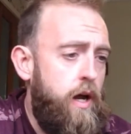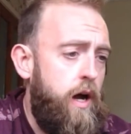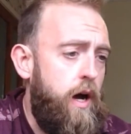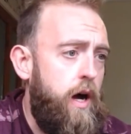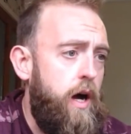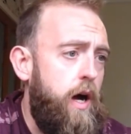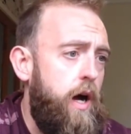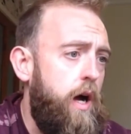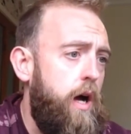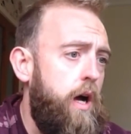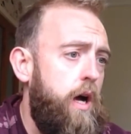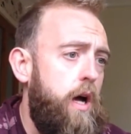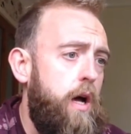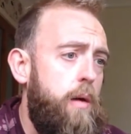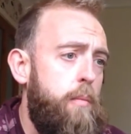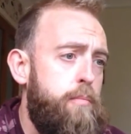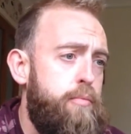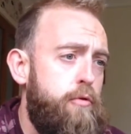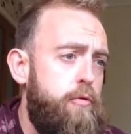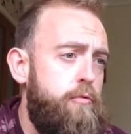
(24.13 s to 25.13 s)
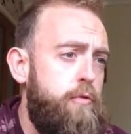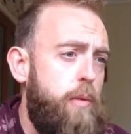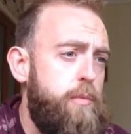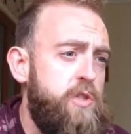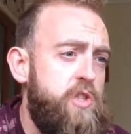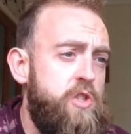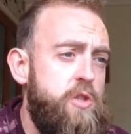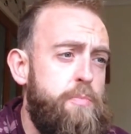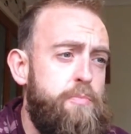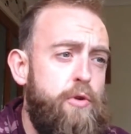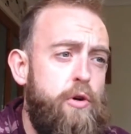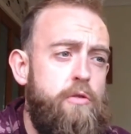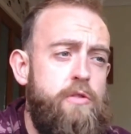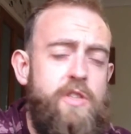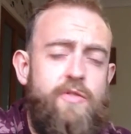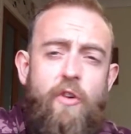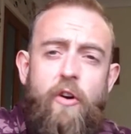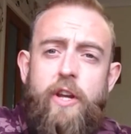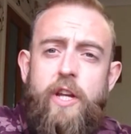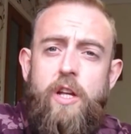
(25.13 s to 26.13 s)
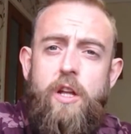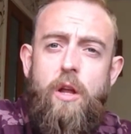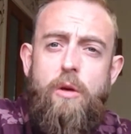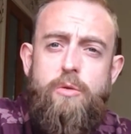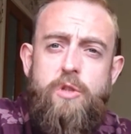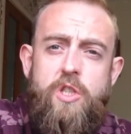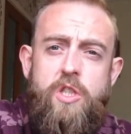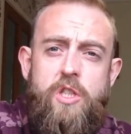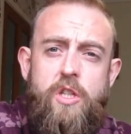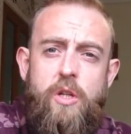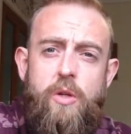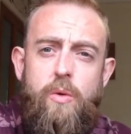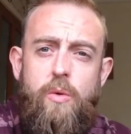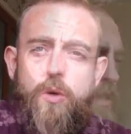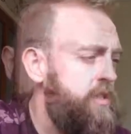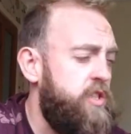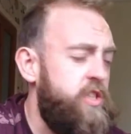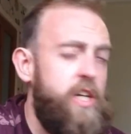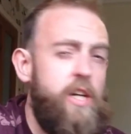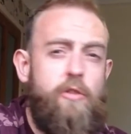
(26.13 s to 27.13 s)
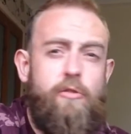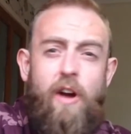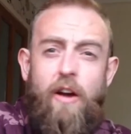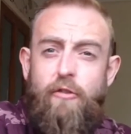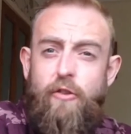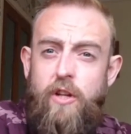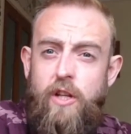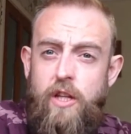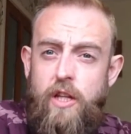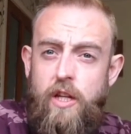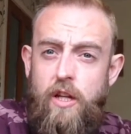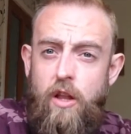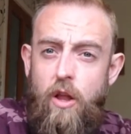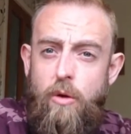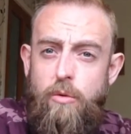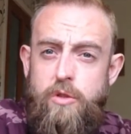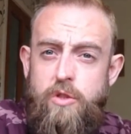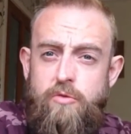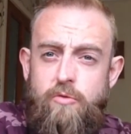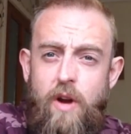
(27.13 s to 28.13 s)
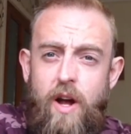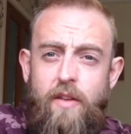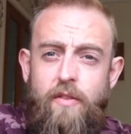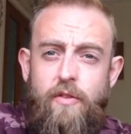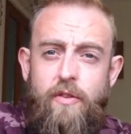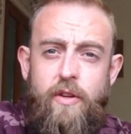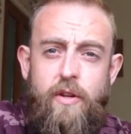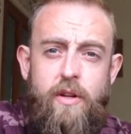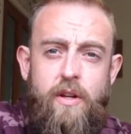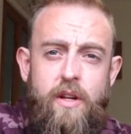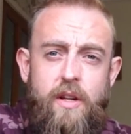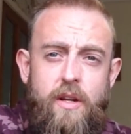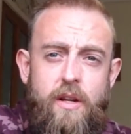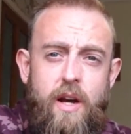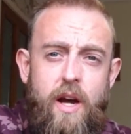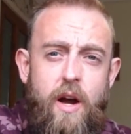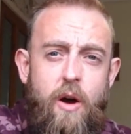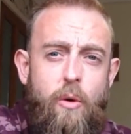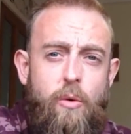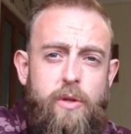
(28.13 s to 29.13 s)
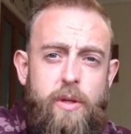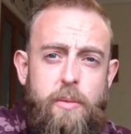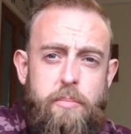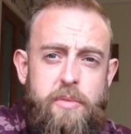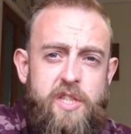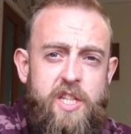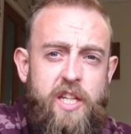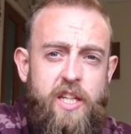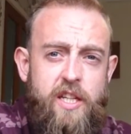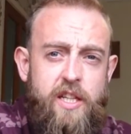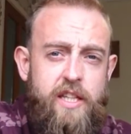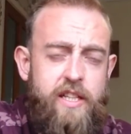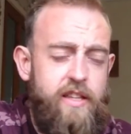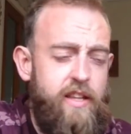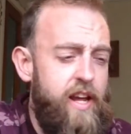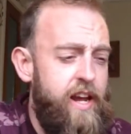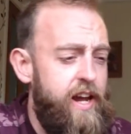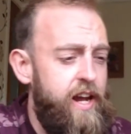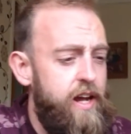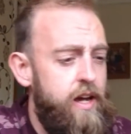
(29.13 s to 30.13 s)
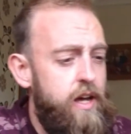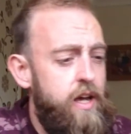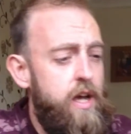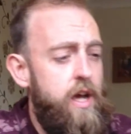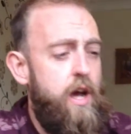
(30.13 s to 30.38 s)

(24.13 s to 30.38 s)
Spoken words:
Robinson's Brewery is very close to, geographically close, rather than I hold it particularly dear.